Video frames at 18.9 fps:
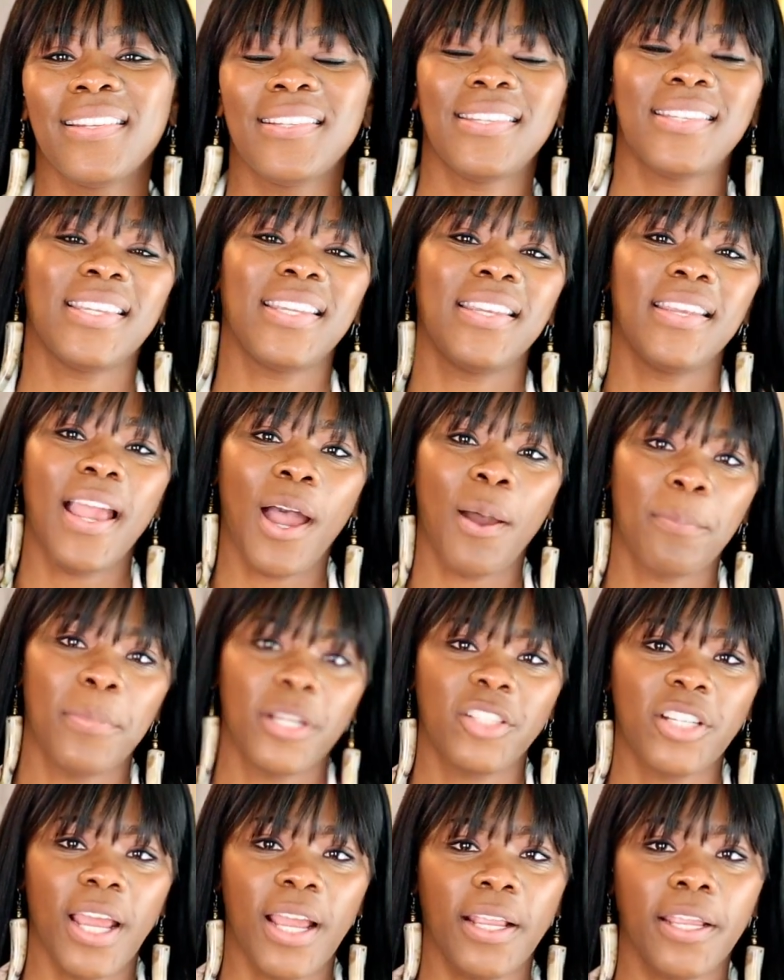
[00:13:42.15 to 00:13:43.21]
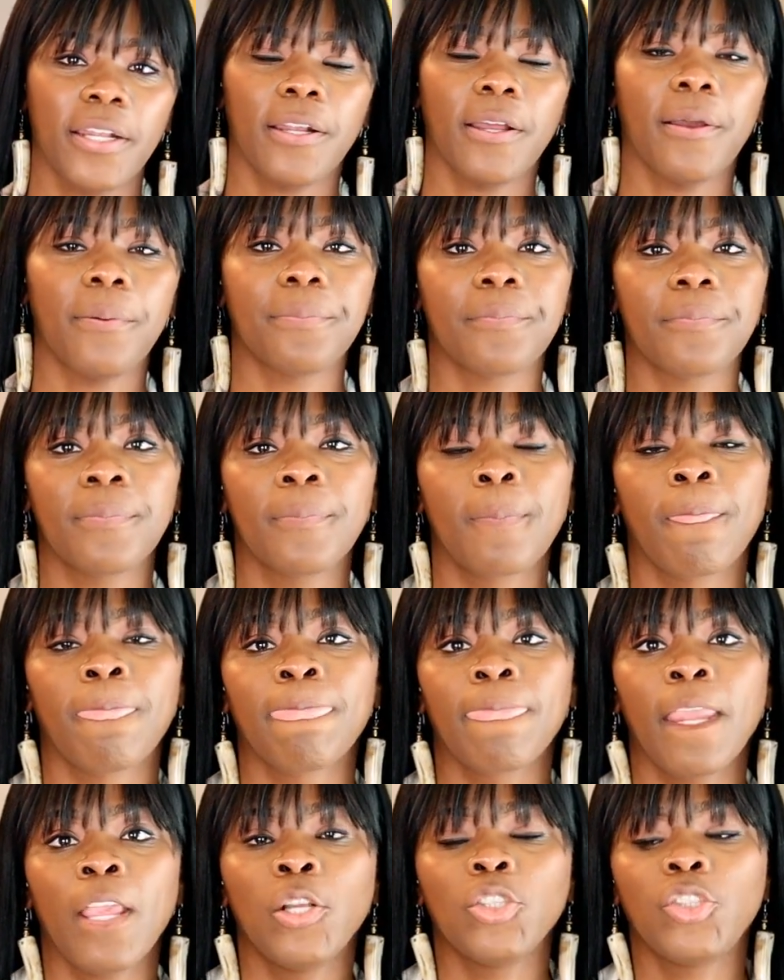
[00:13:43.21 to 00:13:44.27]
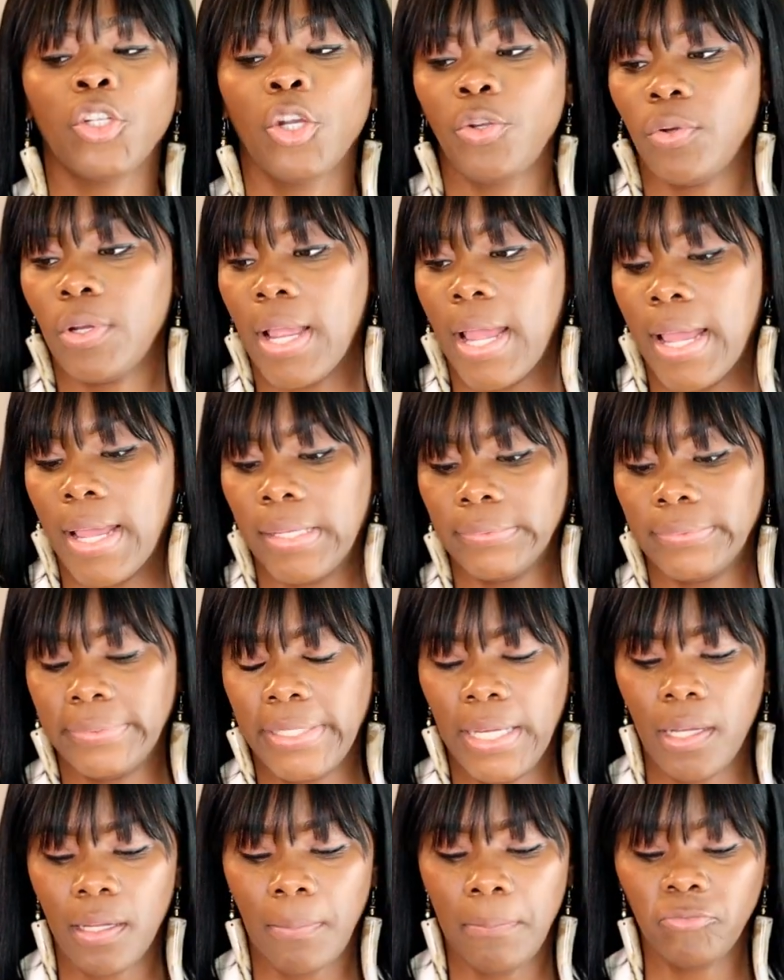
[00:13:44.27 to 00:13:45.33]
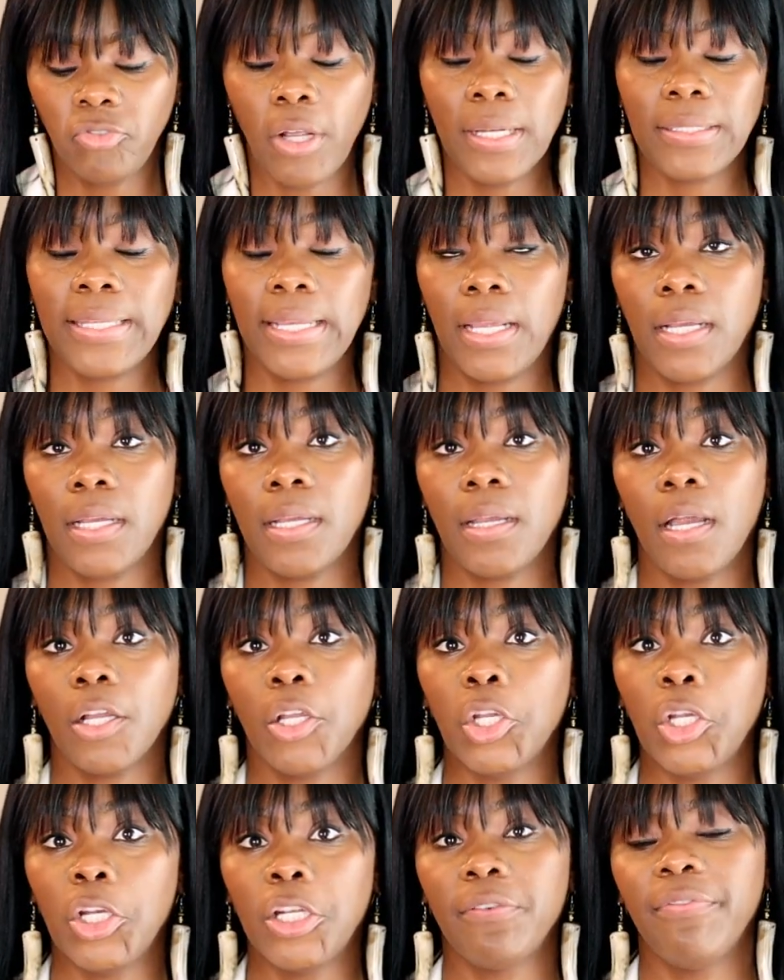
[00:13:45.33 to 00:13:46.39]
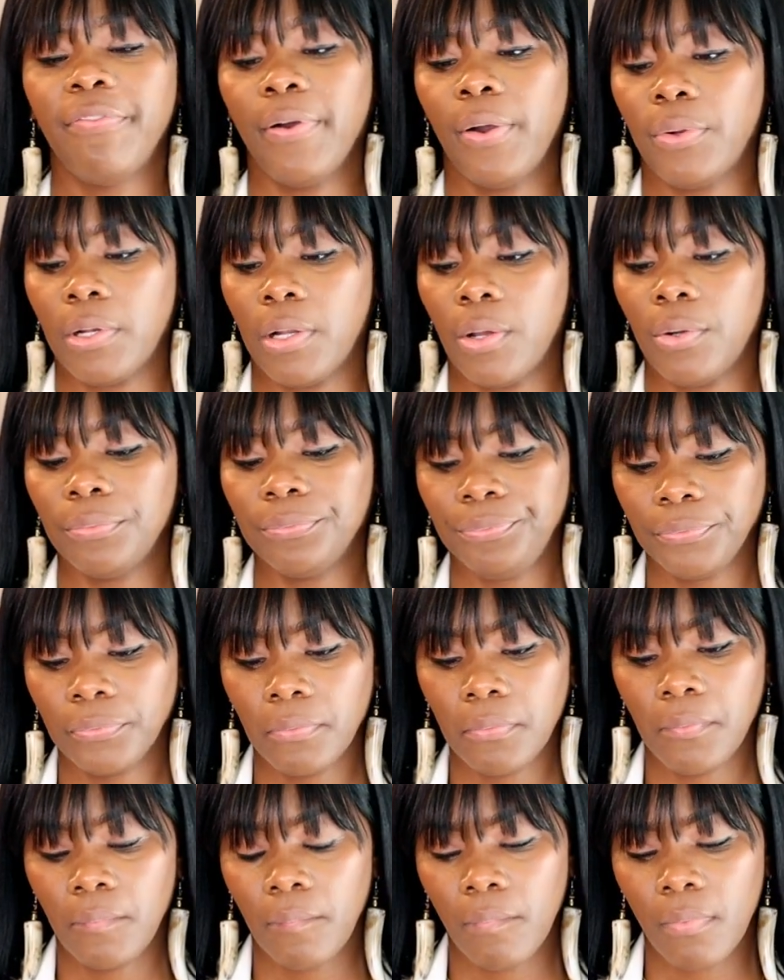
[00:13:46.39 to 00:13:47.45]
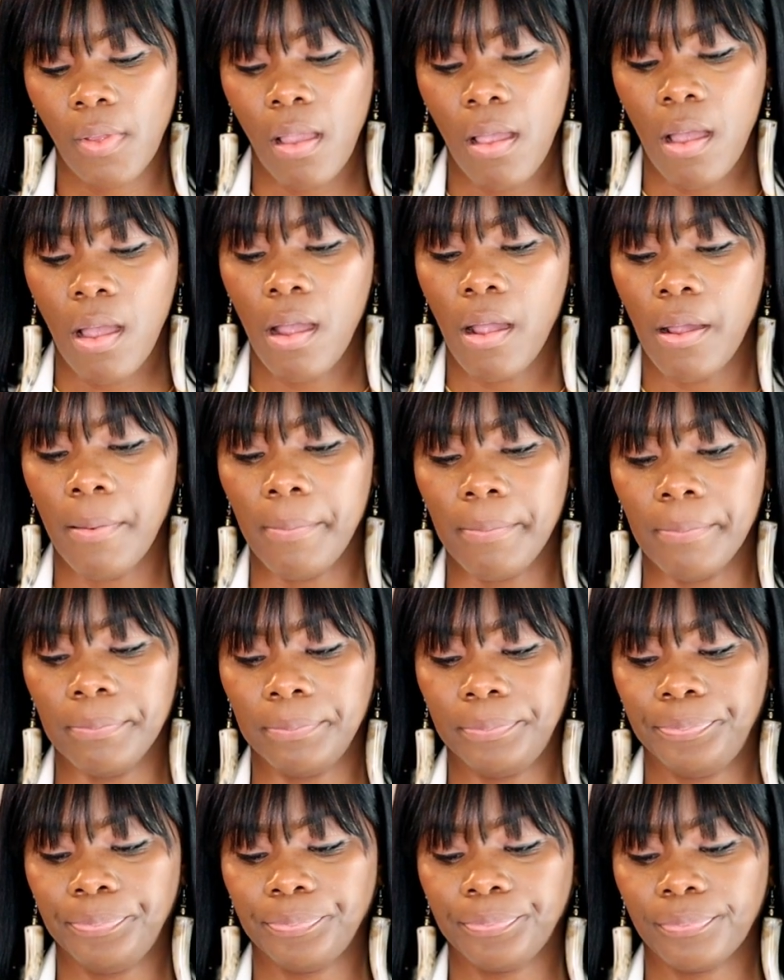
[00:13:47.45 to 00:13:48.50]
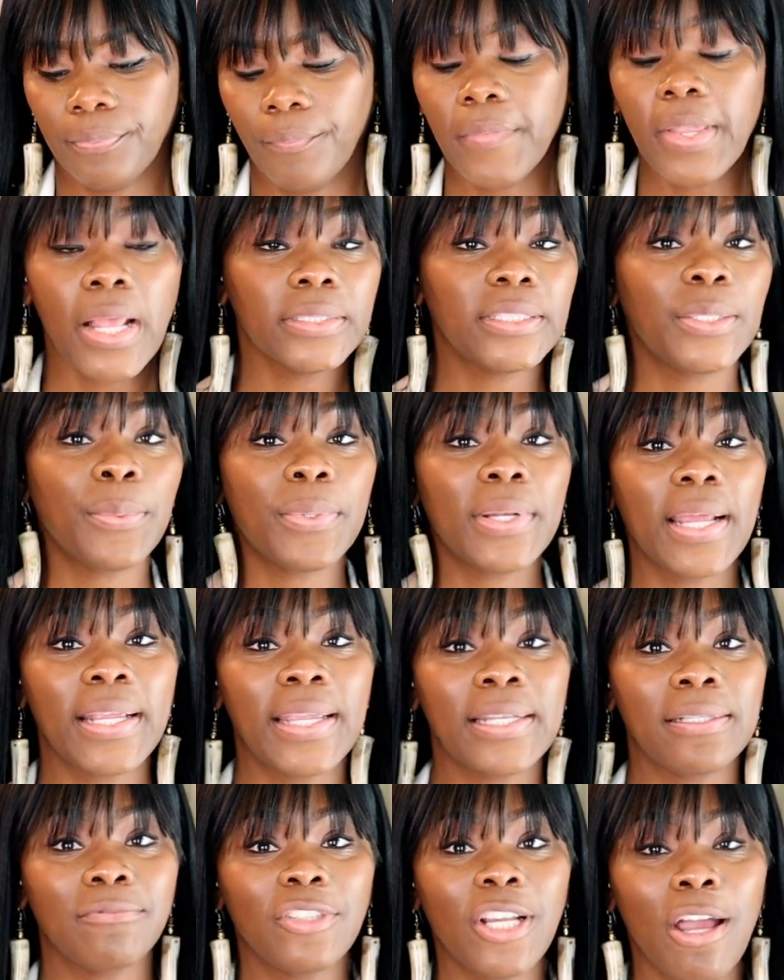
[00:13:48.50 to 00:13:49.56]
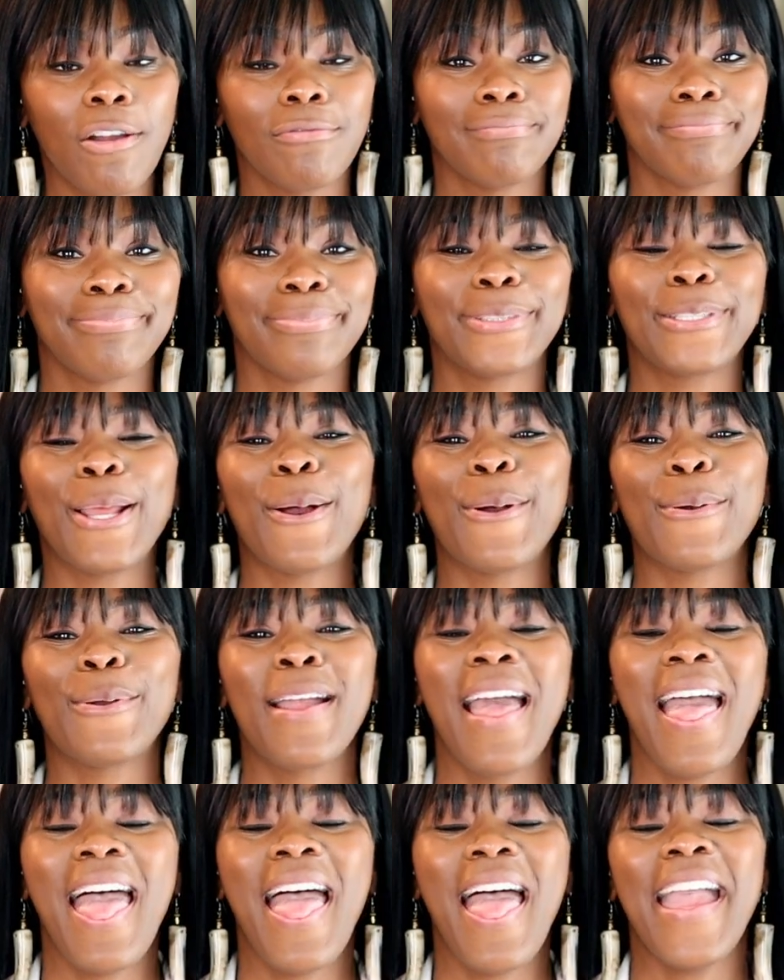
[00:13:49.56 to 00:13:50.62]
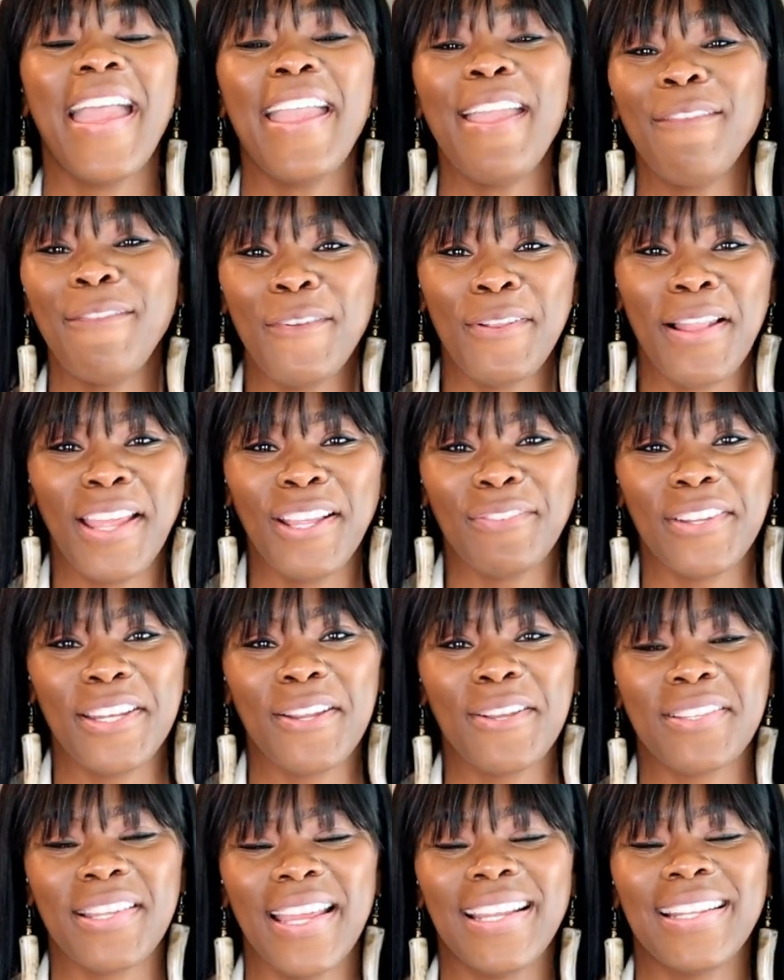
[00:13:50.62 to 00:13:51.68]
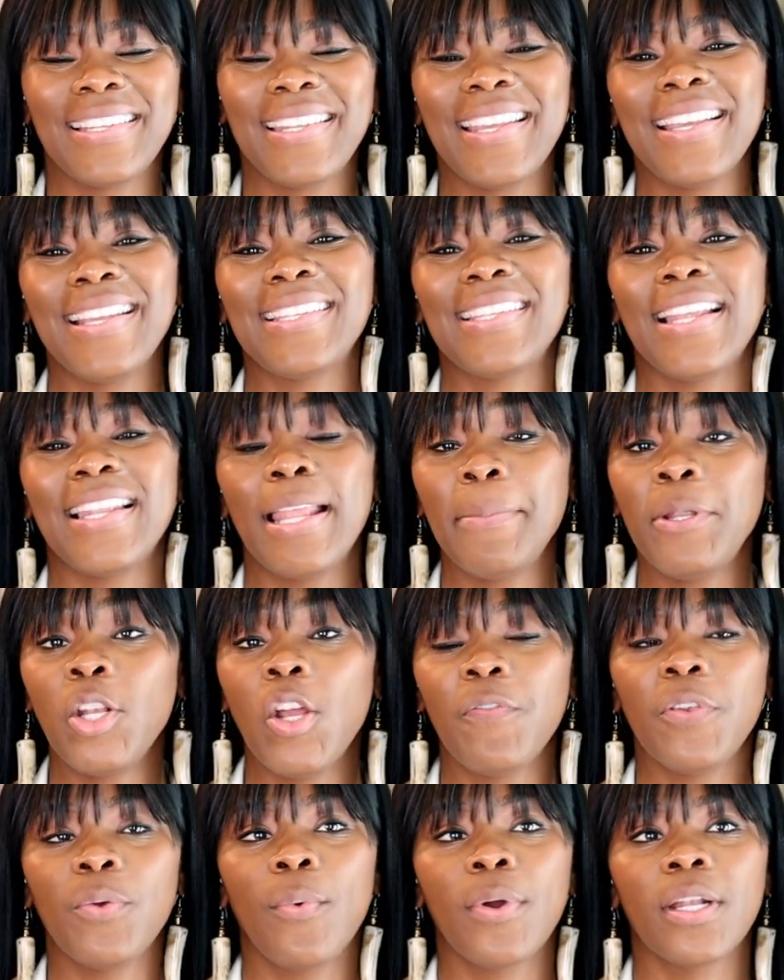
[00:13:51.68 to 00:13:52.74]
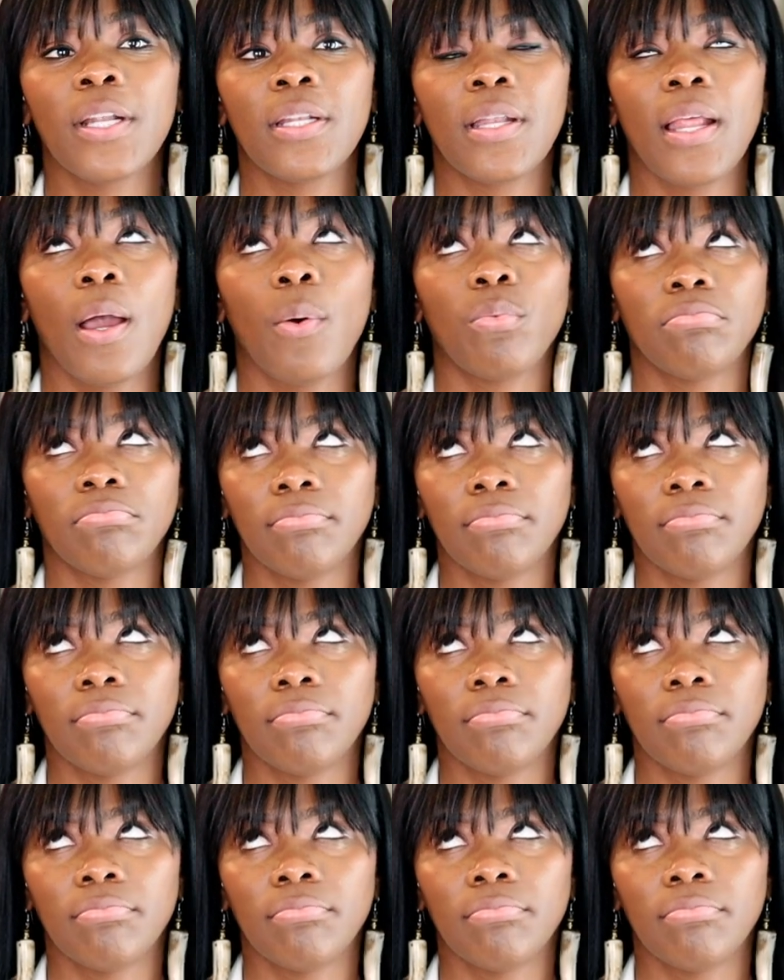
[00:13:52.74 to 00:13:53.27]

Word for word: and see how much i can um show you guys. Take a, I'm trying to take a, a good photo um, and see what I can show. So if you like videos like this, let me know if you want to.